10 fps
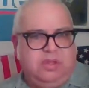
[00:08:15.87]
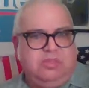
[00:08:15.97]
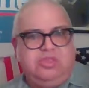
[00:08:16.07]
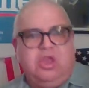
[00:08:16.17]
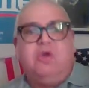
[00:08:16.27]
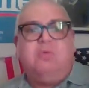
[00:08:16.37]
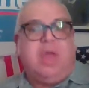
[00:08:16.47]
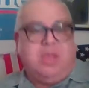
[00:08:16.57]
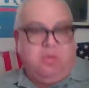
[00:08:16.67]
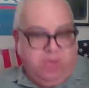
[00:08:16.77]
their
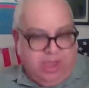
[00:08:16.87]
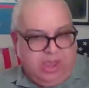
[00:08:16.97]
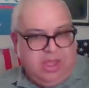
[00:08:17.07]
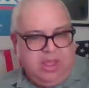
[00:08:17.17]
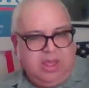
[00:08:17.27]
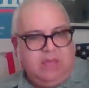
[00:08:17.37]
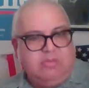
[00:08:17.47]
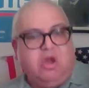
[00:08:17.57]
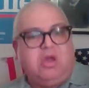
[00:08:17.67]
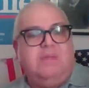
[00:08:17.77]
right wing,
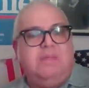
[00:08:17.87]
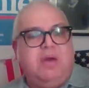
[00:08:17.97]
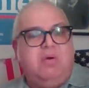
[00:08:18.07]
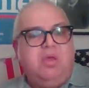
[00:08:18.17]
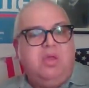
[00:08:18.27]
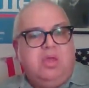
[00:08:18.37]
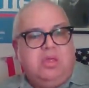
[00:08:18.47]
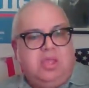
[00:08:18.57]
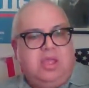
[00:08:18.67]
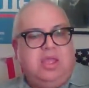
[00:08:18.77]
talking about
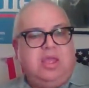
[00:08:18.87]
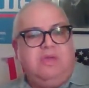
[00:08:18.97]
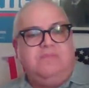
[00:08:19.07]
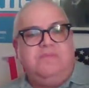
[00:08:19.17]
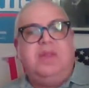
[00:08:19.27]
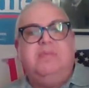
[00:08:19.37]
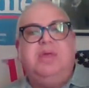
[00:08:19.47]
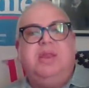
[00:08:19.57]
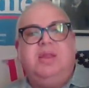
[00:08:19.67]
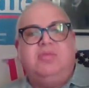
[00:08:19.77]
the
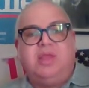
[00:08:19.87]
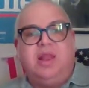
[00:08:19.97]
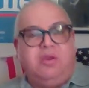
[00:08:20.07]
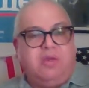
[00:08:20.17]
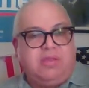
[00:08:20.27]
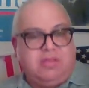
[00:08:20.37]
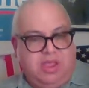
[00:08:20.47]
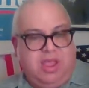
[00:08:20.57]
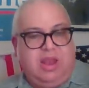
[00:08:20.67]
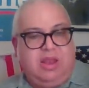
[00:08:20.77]
fundamentalist clerics
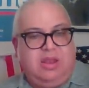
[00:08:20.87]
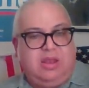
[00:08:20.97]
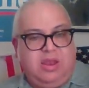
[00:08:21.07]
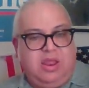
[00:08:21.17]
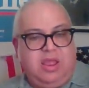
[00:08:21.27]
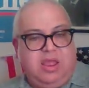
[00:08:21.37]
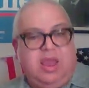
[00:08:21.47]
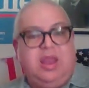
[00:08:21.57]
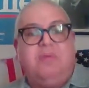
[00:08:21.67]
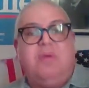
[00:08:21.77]
in
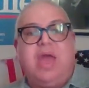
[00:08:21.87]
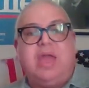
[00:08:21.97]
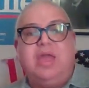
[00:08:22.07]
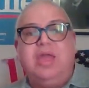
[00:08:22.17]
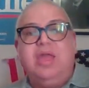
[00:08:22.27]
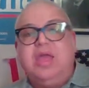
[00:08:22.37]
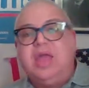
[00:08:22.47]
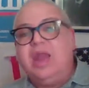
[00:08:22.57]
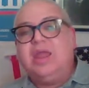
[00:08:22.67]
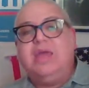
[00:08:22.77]
Iraq,
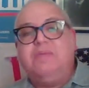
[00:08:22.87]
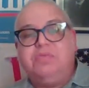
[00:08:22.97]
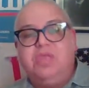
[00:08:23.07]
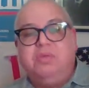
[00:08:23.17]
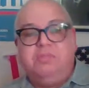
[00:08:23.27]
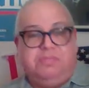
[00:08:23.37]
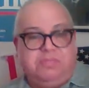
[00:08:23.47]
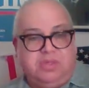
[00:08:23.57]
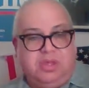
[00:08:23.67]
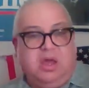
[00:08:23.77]
kind of kept them
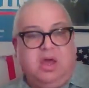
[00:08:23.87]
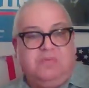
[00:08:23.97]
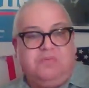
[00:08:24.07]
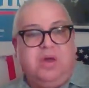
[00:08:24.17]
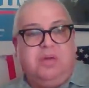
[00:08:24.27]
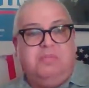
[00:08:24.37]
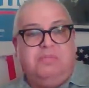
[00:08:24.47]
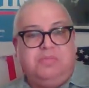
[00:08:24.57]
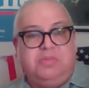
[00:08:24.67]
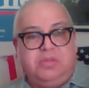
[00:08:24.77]

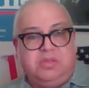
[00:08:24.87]
from,